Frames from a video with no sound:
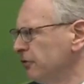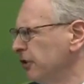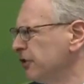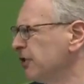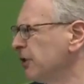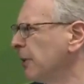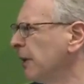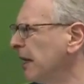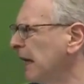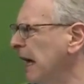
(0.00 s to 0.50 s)

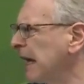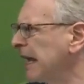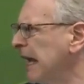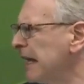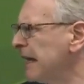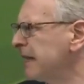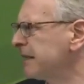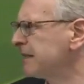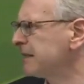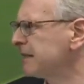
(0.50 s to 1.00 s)

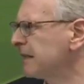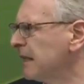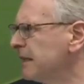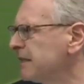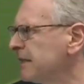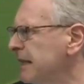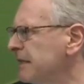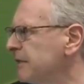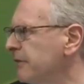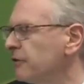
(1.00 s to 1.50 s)
a
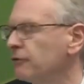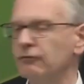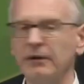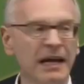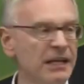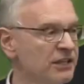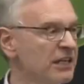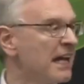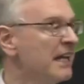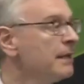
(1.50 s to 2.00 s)
sense of the
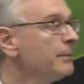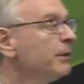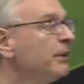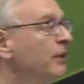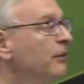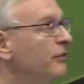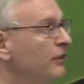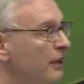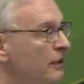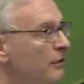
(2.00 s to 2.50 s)
range. Anybody
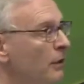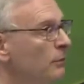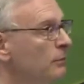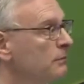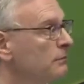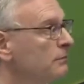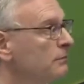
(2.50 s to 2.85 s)
at 0?